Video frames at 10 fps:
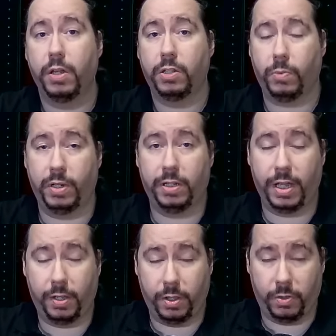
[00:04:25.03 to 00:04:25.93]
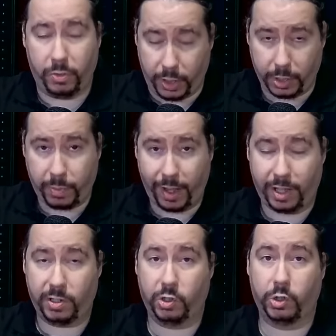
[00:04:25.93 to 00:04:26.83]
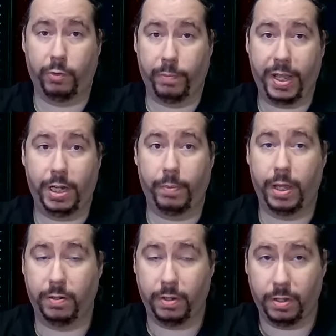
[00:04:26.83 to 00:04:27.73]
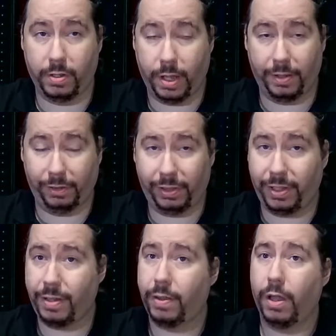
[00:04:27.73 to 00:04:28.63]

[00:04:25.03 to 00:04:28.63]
to indicate that this passage is verbatim and at least